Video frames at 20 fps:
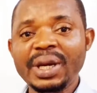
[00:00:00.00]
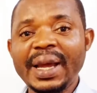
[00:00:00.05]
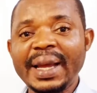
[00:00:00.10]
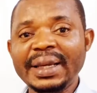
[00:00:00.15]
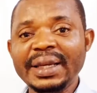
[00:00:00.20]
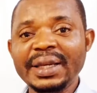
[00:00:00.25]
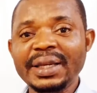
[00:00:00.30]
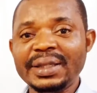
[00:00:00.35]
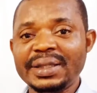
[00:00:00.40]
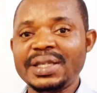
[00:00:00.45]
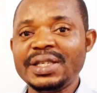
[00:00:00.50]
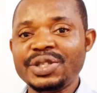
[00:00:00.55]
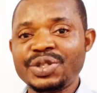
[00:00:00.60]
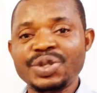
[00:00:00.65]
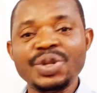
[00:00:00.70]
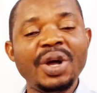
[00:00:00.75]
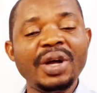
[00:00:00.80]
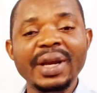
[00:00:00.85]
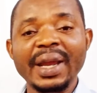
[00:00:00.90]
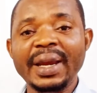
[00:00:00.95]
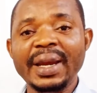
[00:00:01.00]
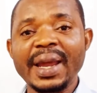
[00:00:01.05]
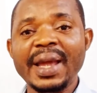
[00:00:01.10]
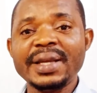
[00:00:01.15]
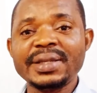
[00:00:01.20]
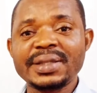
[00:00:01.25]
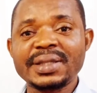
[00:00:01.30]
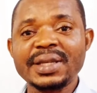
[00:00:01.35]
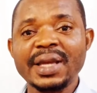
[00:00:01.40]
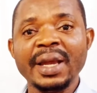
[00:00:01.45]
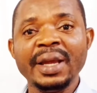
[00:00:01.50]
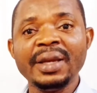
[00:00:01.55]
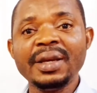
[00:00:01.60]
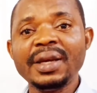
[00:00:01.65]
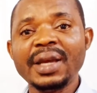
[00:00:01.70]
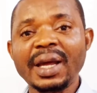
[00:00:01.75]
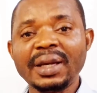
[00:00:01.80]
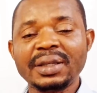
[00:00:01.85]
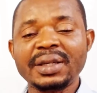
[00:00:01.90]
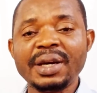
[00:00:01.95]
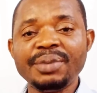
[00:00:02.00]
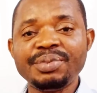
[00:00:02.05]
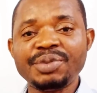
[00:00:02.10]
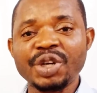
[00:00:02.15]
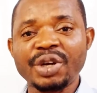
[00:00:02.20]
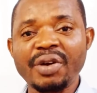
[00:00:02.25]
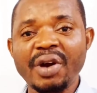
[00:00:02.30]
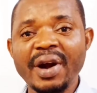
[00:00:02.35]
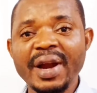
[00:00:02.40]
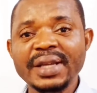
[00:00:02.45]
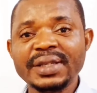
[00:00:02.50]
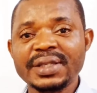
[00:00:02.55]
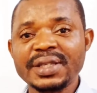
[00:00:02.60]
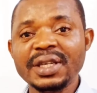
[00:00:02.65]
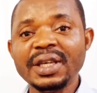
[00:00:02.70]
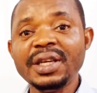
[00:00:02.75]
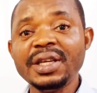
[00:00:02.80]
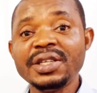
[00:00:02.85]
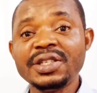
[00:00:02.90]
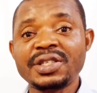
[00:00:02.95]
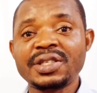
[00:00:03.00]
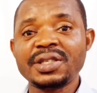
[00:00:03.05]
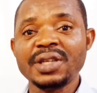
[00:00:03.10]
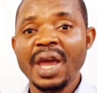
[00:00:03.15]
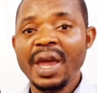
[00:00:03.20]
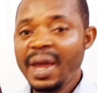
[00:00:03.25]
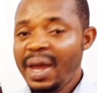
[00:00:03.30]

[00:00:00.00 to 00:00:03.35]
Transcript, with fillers: that it is not an saying that cryptocurrency is